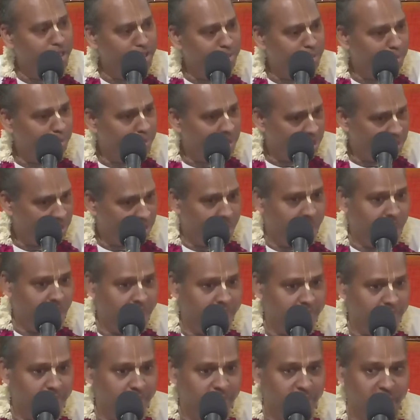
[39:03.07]
Bhishma
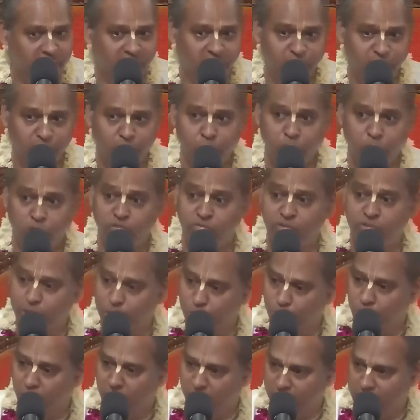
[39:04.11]
Pitama, in the form of
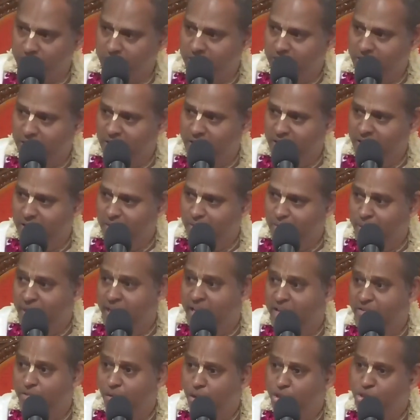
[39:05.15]
Vidura.
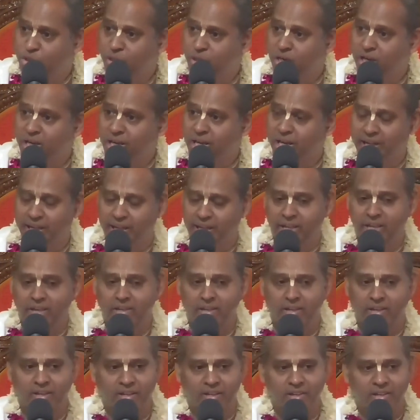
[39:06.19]
But unfortunately,
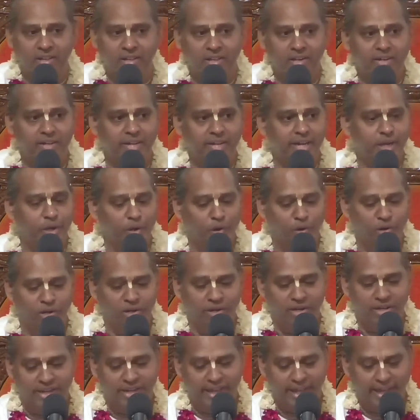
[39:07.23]
he did
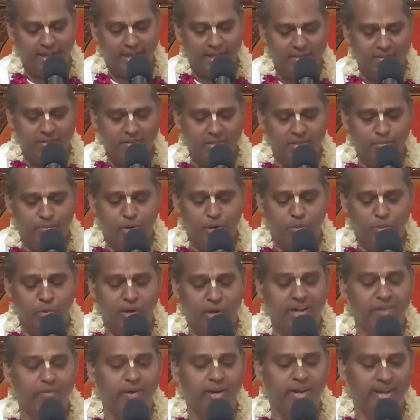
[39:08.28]
not take the
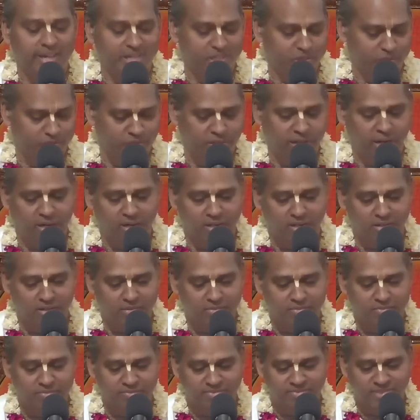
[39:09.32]
proper advantage of that.
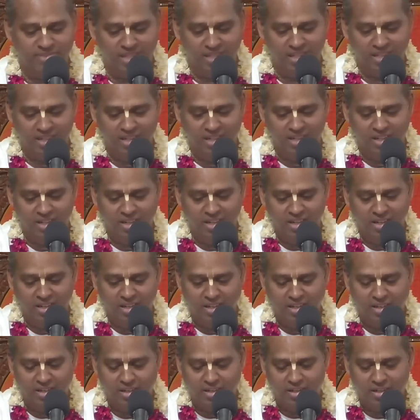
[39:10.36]

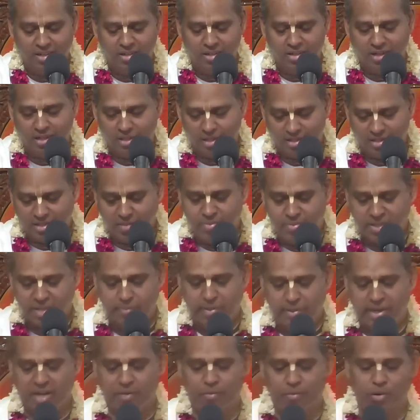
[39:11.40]
The other
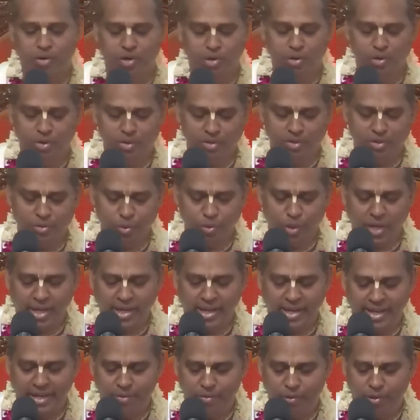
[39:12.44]
subject matter I wanted to
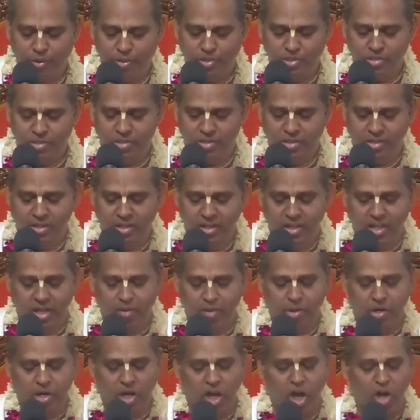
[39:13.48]
highlight was
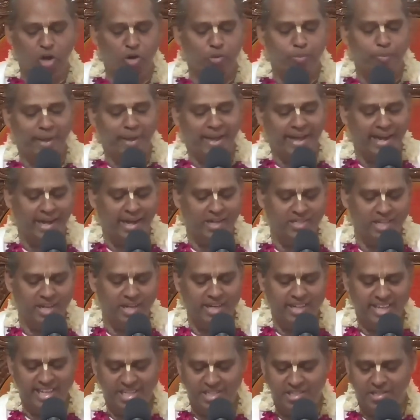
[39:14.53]
about how parents
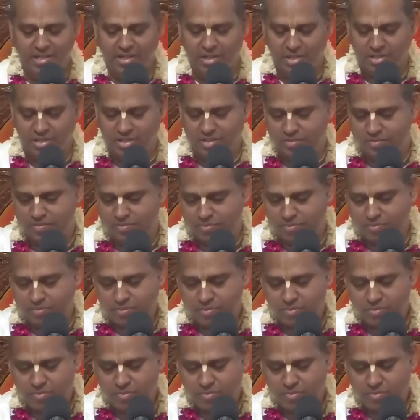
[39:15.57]
and teachers